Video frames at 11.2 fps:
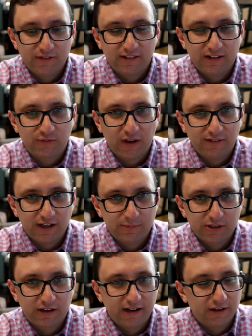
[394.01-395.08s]
We've done this 5
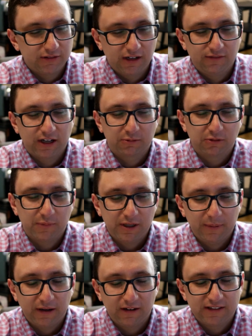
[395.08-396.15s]
times in our house, and I've talked
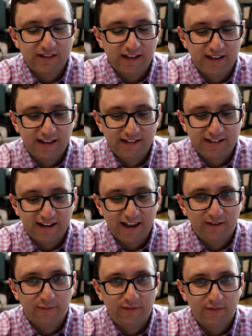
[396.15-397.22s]
with many parents
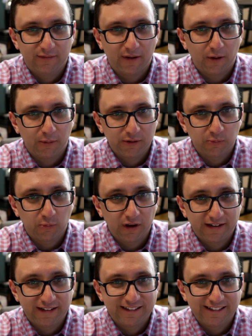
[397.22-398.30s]
and have always
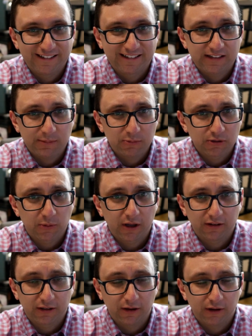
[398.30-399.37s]
wanted to keep the
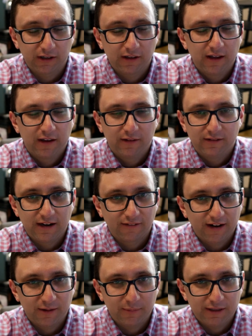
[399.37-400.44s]
swaddling going.
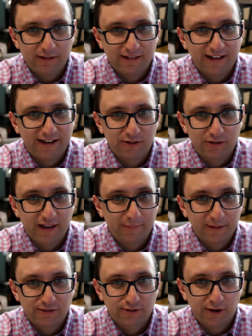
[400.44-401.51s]
Never had a baby that
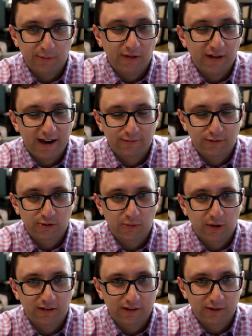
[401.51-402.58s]
had that much trouble
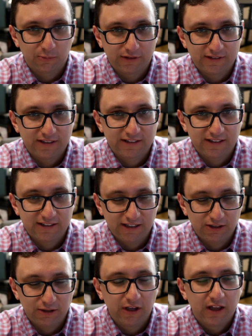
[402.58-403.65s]
after swaddling was
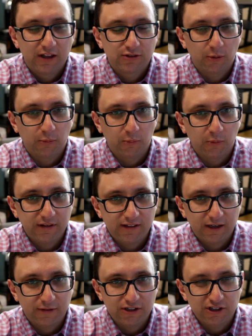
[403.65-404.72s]
discontinued. So
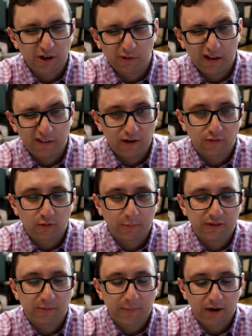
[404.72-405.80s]
once they reach around that
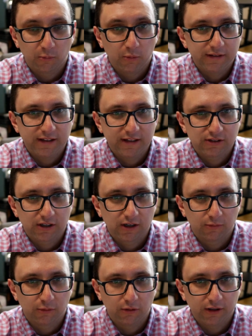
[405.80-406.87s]
4-month mark, once they
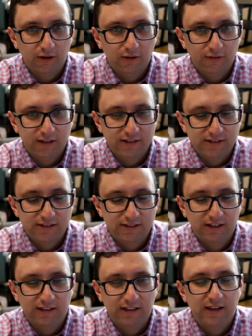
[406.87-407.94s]
start rolling over
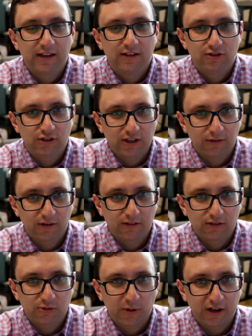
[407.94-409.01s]
consistently, just get
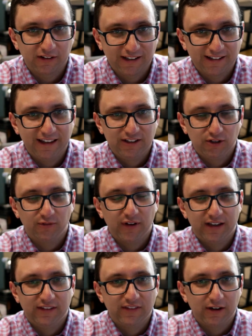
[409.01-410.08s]
rid of the swaddling, and
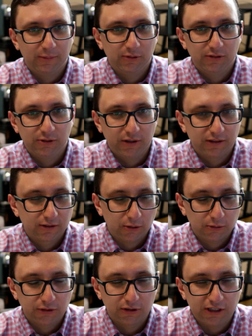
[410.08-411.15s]
you'll find that they're able to do
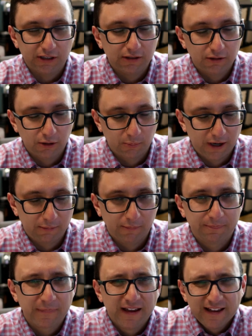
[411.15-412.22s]
it cold turkey, no
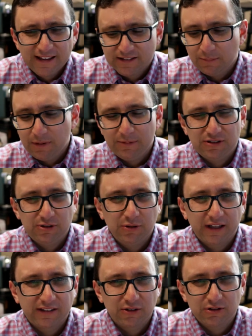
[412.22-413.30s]
problem. Some babies
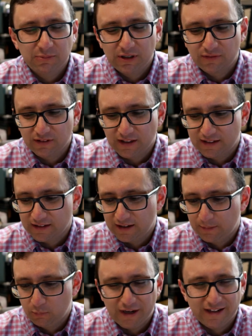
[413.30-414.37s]
do there's some different
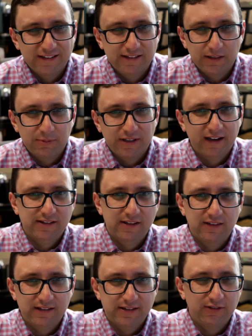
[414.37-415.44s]
weighted sleep
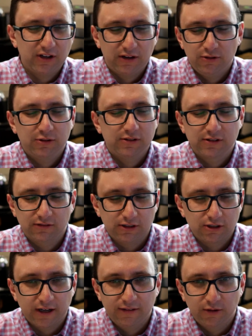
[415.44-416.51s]
sacks and things out there. You can
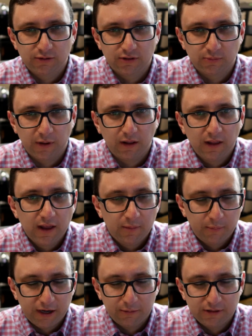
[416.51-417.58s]
certainly try those as well,
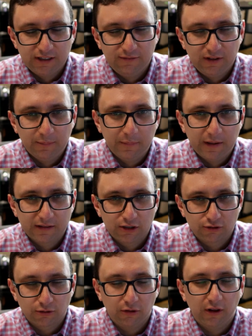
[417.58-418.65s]
but I would give him
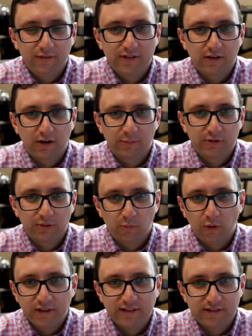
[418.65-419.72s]
control of his
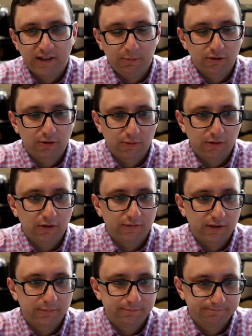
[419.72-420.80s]
arms once he's able to
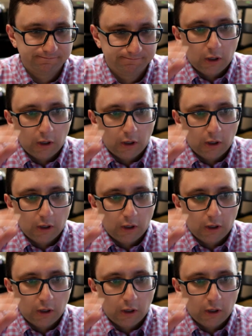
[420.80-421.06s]
roll over.